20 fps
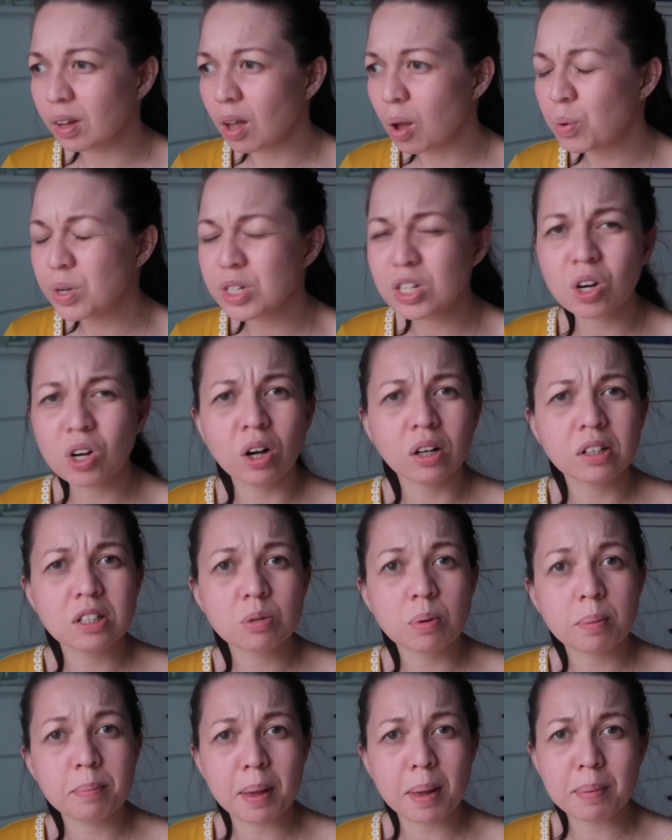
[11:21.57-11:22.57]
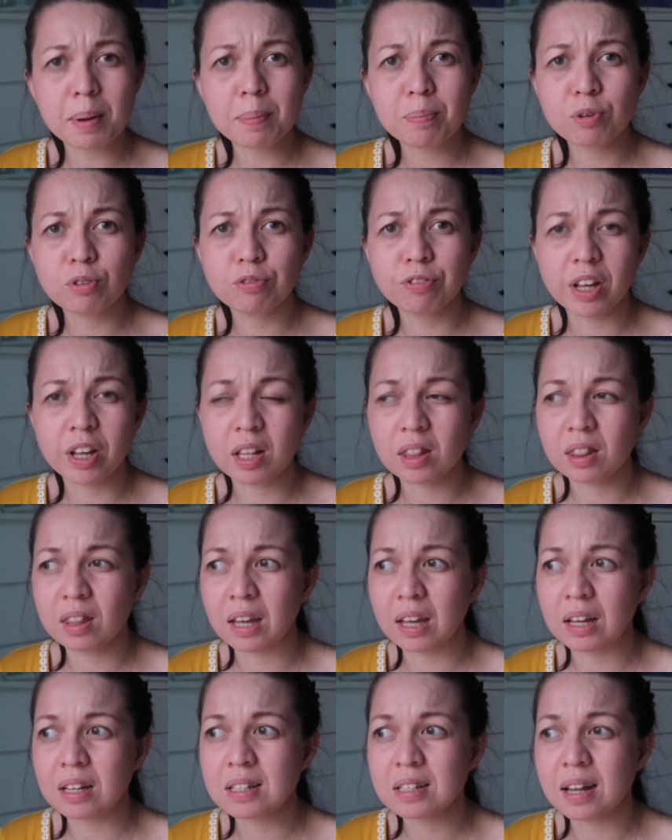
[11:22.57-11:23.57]
what you call this one, baby proofing
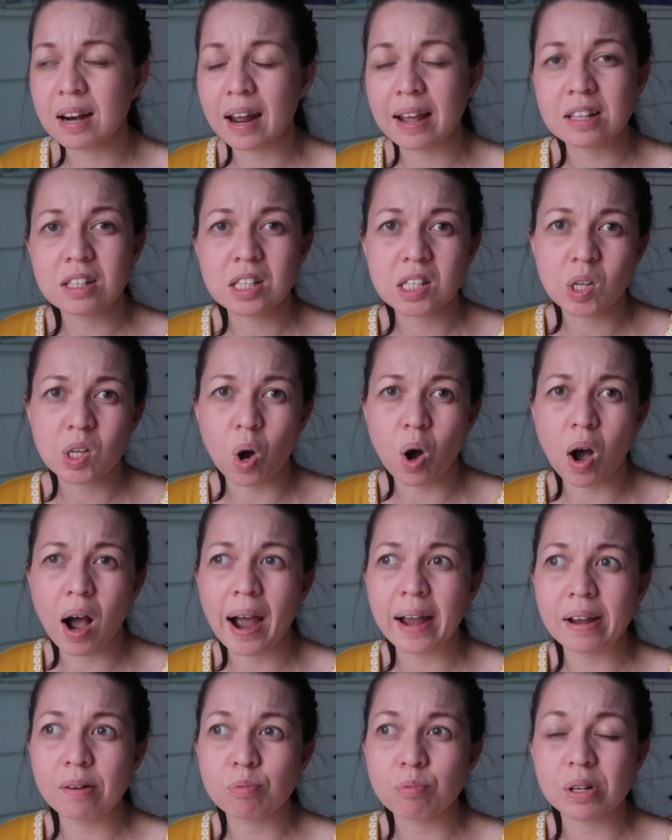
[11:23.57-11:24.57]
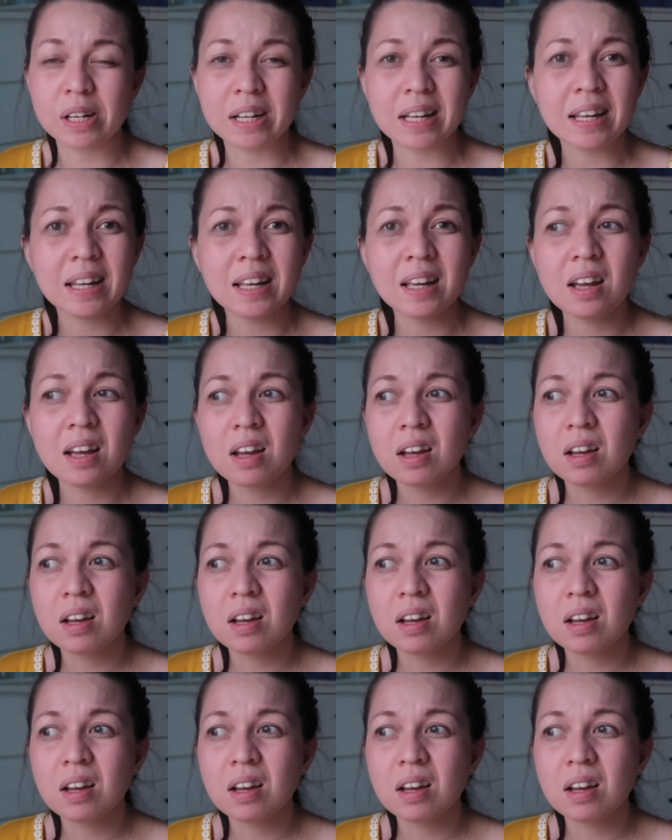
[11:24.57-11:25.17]
things that I saw, I really